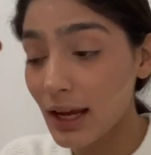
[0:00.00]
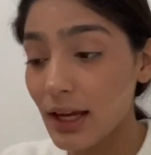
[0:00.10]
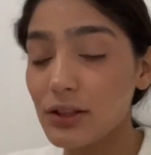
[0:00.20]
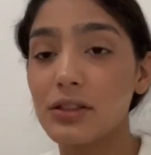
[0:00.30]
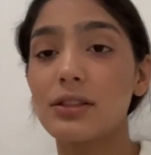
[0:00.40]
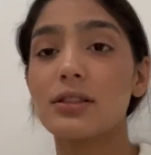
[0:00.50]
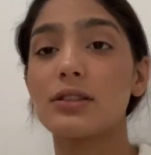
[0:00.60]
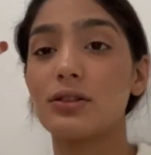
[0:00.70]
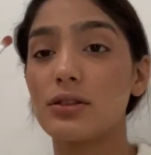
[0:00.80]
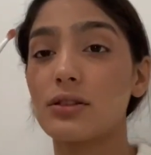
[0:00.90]
You
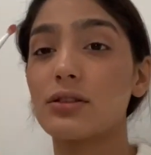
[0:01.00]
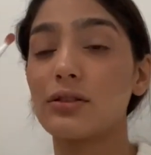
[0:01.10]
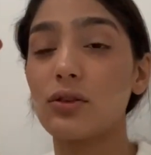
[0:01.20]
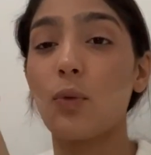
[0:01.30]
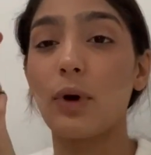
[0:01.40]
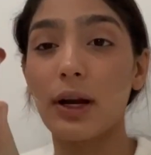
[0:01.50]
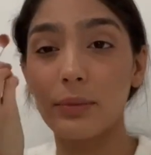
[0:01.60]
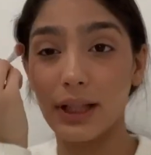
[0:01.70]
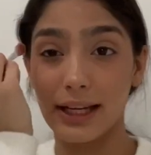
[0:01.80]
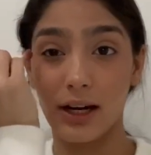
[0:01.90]
just don't want
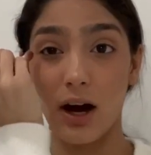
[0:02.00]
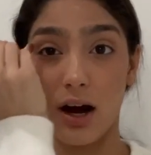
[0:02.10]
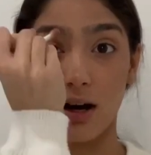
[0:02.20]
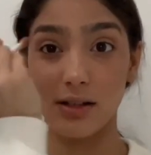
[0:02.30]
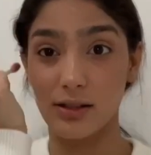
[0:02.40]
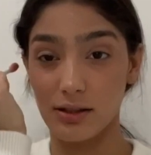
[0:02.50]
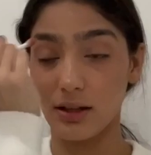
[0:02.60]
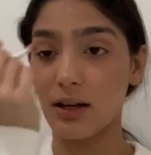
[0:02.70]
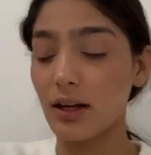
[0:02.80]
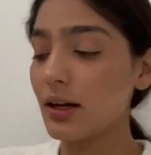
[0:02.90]
to be like harsh
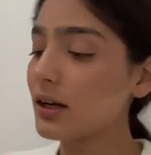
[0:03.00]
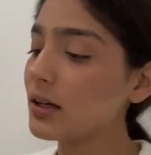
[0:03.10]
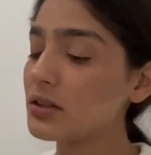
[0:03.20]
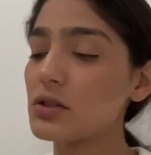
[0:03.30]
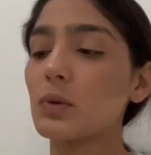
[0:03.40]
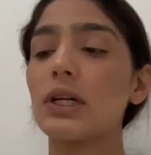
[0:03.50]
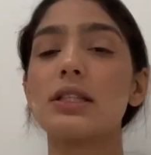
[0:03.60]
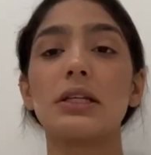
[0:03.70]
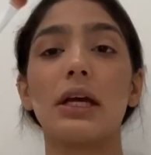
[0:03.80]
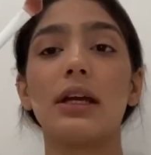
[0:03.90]
on it. Just want
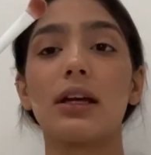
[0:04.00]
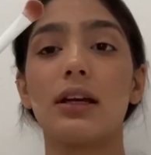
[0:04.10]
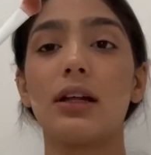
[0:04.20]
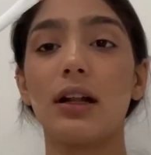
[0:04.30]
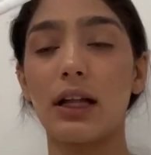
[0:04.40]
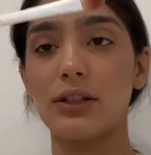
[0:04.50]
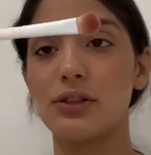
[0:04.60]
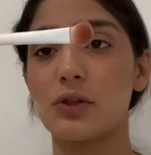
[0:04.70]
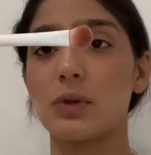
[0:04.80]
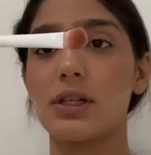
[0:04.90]
to take it, like you
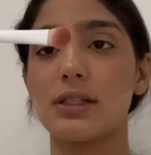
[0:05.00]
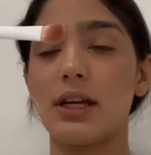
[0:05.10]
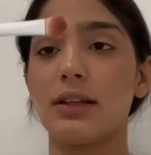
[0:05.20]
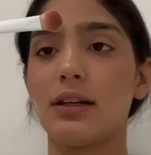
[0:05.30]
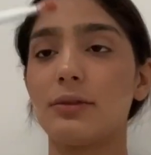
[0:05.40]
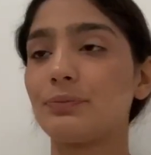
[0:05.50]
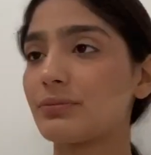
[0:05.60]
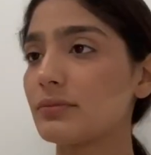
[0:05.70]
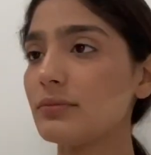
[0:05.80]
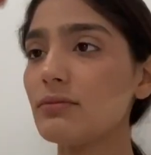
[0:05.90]
just want to take the
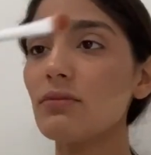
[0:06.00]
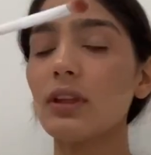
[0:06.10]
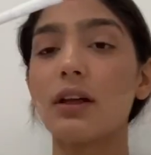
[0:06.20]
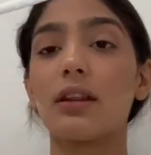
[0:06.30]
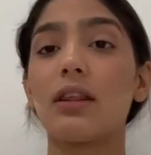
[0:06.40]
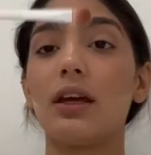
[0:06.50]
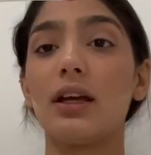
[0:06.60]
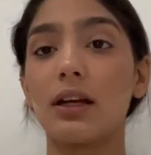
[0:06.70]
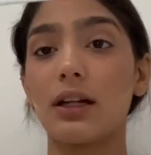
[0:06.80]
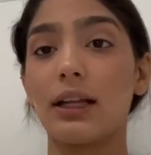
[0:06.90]

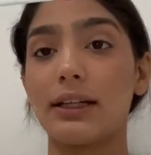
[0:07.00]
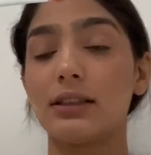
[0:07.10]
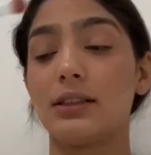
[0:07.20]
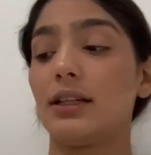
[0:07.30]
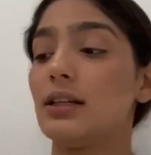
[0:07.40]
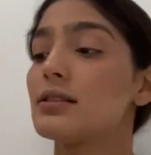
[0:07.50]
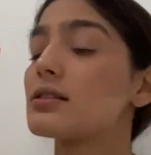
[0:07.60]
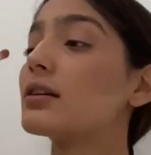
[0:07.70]
thing like this